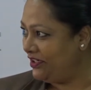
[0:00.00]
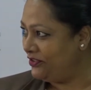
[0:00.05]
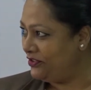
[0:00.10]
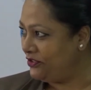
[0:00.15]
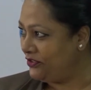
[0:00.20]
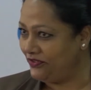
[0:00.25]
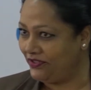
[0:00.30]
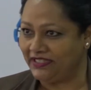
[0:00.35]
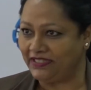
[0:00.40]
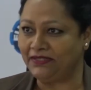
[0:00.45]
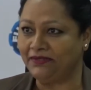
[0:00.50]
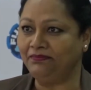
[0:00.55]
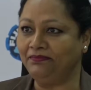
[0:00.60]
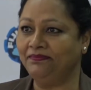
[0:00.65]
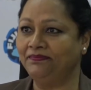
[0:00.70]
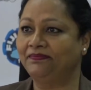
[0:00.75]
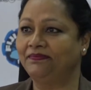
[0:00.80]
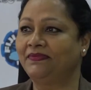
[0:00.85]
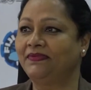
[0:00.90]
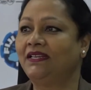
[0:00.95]
and
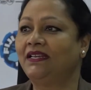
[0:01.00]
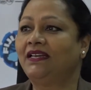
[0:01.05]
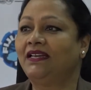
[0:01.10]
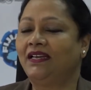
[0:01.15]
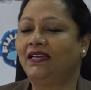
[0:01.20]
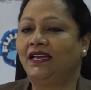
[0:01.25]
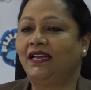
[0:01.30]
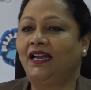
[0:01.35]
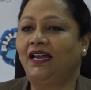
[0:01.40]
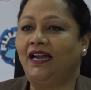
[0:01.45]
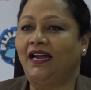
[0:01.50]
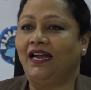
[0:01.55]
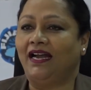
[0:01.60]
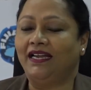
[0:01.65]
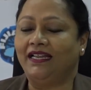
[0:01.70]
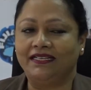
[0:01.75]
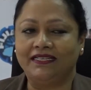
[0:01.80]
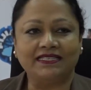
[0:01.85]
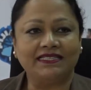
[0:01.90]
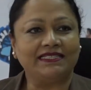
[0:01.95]
Tourism.
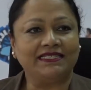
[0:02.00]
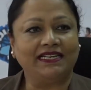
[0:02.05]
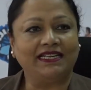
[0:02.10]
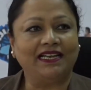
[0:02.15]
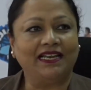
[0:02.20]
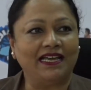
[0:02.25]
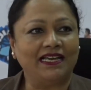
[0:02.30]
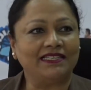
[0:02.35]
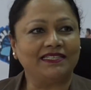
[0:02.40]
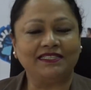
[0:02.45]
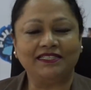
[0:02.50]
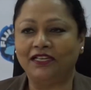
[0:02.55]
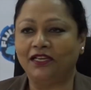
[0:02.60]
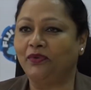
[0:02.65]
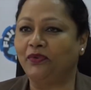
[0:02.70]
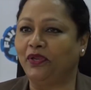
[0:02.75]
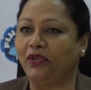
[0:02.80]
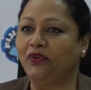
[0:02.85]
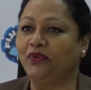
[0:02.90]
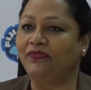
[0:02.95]
I understand last
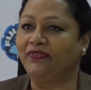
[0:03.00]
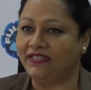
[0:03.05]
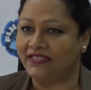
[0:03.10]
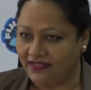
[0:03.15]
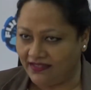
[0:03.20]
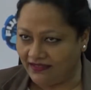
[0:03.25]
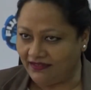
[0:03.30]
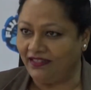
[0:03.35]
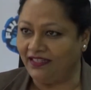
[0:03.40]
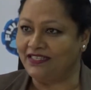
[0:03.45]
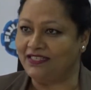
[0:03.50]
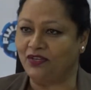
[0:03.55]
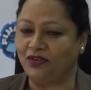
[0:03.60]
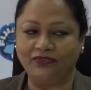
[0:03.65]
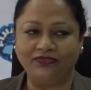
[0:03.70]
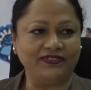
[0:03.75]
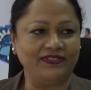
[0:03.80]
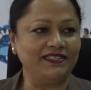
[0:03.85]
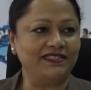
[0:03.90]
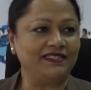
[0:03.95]
year when you visited this
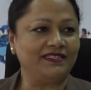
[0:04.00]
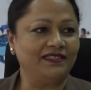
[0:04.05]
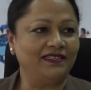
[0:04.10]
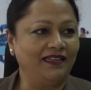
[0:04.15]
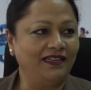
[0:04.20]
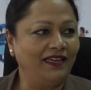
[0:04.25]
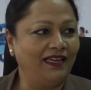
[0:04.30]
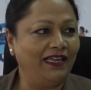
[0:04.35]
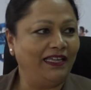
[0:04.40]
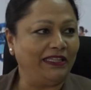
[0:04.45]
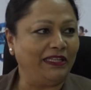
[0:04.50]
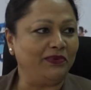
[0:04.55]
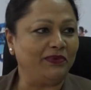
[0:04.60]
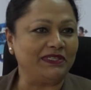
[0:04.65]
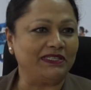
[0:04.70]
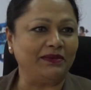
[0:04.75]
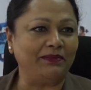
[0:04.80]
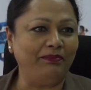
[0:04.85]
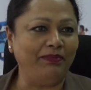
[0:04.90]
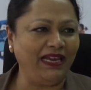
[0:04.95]
office, there
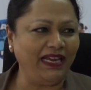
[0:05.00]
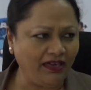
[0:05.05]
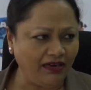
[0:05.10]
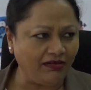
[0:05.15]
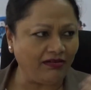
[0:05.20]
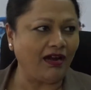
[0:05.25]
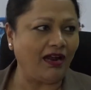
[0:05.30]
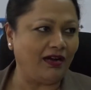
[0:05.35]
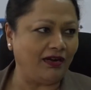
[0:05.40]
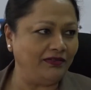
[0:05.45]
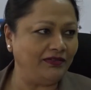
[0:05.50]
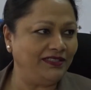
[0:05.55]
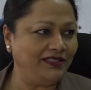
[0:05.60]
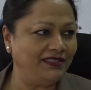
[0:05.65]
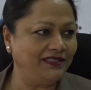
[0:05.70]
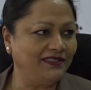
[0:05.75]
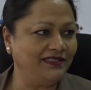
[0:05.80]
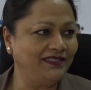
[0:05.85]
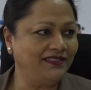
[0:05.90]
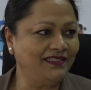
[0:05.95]
was a big crowd
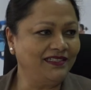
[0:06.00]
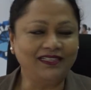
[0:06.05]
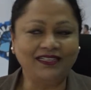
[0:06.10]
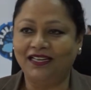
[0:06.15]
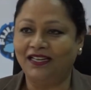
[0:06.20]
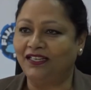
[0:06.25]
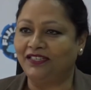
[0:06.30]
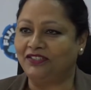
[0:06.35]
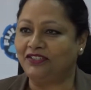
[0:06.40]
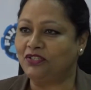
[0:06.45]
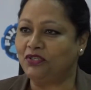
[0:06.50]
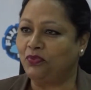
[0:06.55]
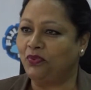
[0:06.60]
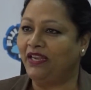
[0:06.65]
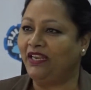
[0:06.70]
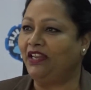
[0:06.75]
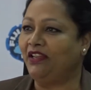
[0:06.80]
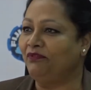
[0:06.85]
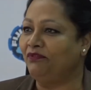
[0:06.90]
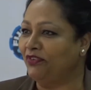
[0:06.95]
just
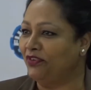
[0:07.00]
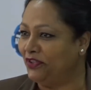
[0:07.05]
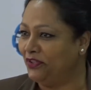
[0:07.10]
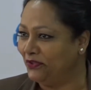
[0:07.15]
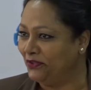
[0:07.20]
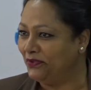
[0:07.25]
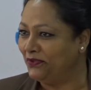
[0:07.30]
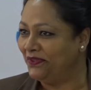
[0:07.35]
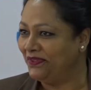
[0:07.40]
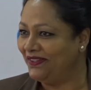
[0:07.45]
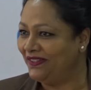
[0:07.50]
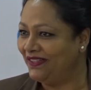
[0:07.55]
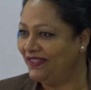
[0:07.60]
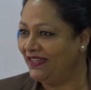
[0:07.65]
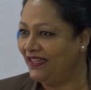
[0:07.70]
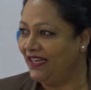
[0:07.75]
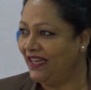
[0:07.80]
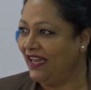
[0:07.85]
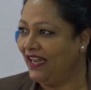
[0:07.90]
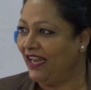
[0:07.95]
waiting for you.
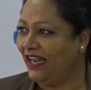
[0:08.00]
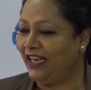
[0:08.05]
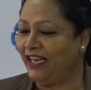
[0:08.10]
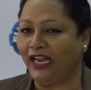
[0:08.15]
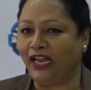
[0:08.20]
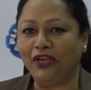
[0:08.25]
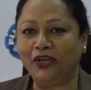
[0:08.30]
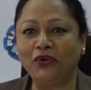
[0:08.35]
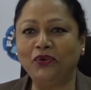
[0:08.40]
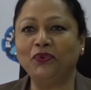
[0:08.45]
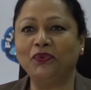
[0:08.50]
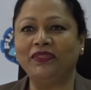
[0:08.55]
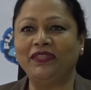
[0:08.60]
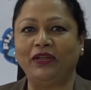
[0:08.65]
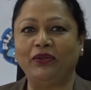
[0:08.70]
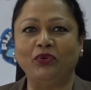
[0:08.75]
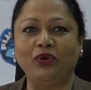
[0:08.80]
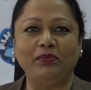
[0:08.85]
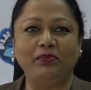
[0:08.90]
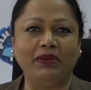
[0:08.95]
And I know
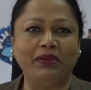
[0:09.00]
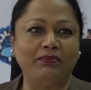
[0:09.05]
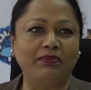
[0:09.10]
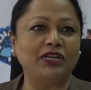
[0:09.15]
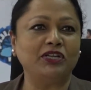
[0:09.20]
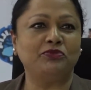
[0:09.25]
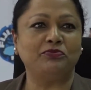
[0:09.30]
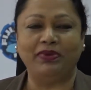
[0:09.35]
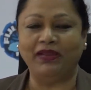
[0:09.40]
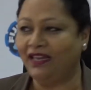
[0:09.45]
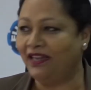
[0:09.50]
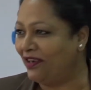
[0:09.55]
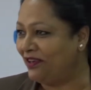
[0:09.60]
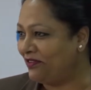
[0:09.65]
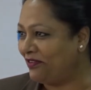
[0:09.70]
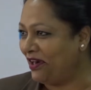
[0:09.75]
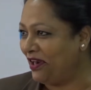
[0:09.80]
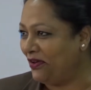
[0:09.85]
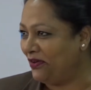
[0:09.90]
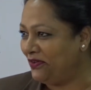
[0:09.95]
there will be much bigger
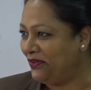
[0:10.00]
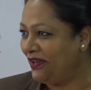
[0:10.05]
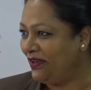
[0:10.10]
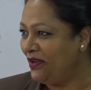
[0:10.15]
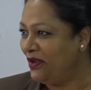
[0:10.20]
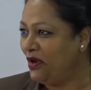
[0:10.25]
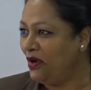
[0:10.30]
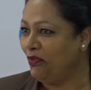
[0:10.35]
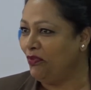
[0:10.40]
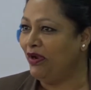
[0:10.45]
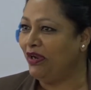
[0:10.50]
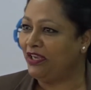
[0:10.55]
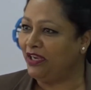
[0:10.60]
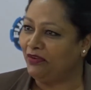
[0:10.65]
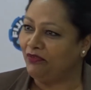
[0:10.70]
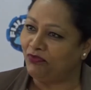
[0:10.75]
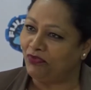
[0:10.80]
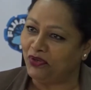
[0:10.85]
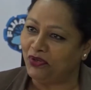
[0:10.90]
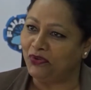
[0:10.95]
crowd
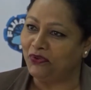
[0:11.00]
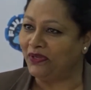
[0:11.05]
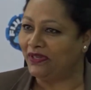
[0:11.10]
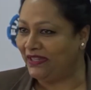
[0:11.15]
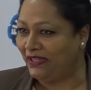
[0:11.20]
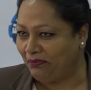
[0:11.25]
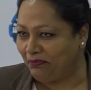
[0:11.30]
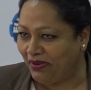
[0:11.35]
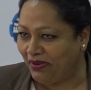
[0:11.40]
waiting for you at the